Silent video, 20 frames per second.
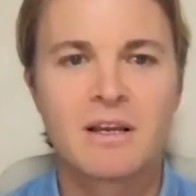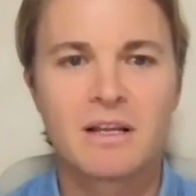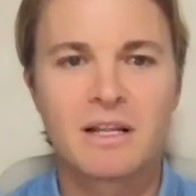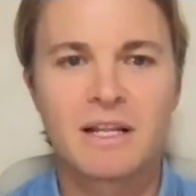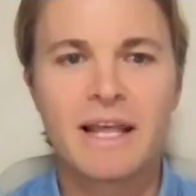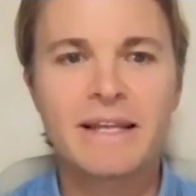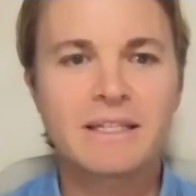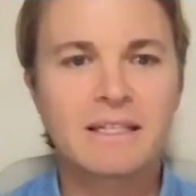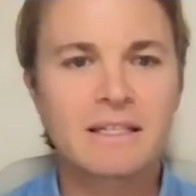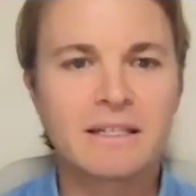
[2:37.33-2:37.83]

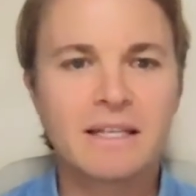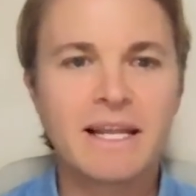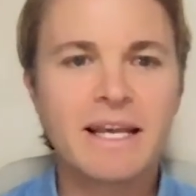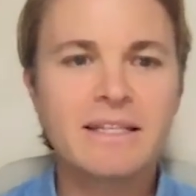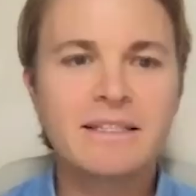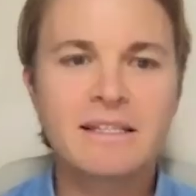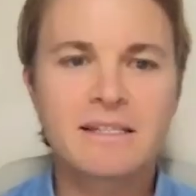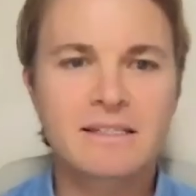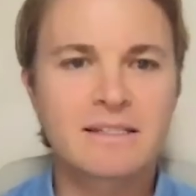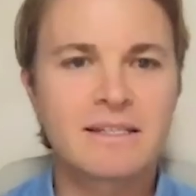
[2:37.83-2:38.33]

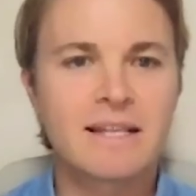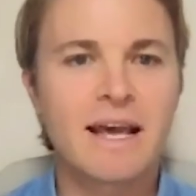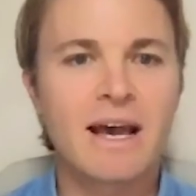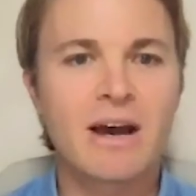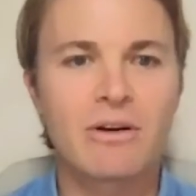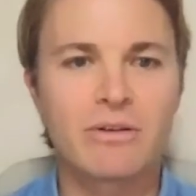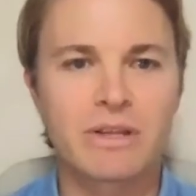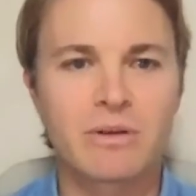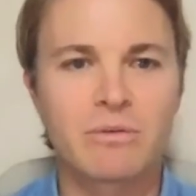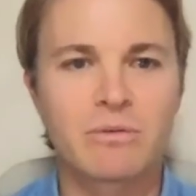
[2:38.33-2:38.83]
latest
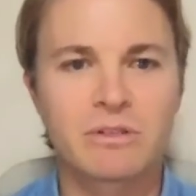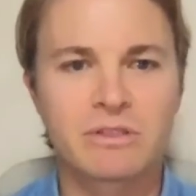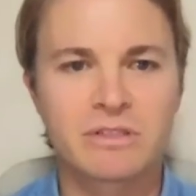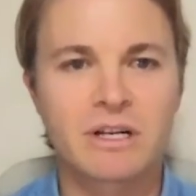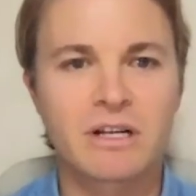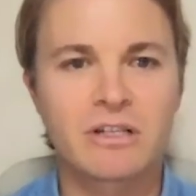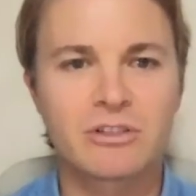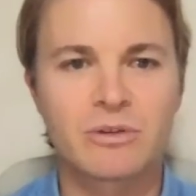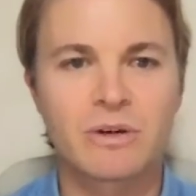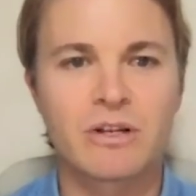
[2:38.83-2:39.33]
now they will
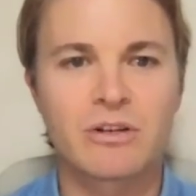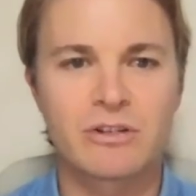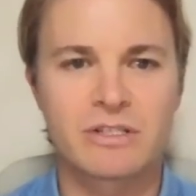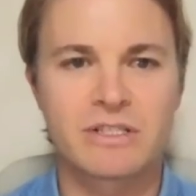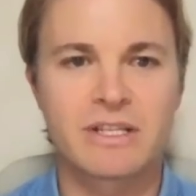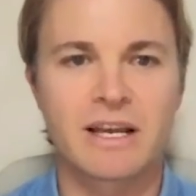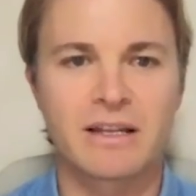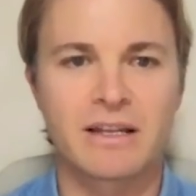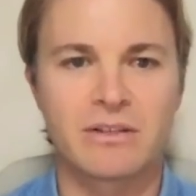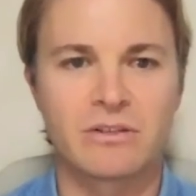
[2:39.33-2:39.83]
start to
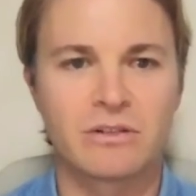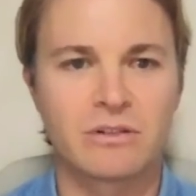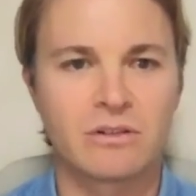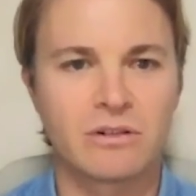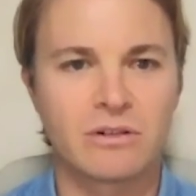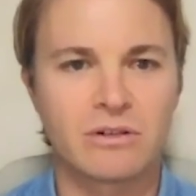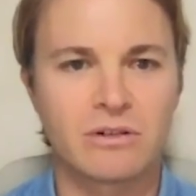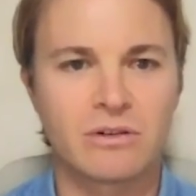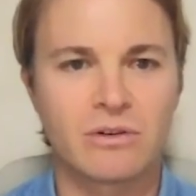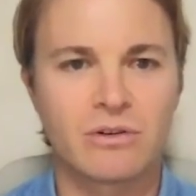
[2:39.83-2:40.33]
understand
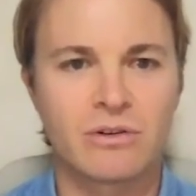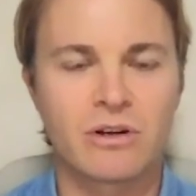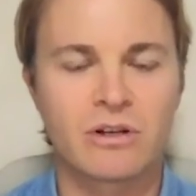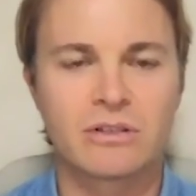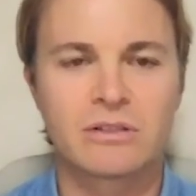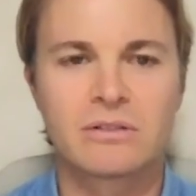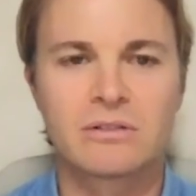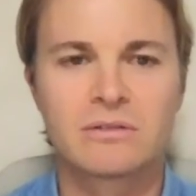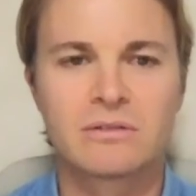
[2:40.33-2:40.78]
or not.